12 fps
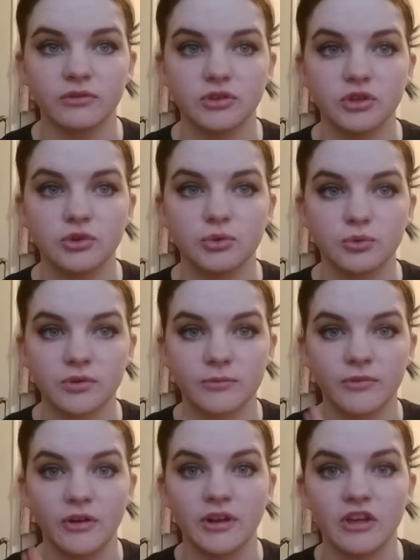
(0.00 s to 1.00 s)
do some
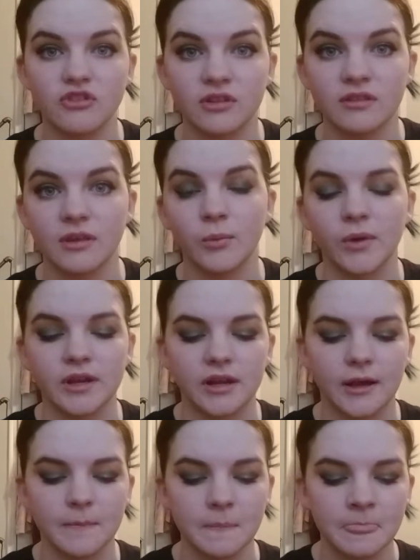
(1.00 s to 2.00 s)
foundations and whatnot.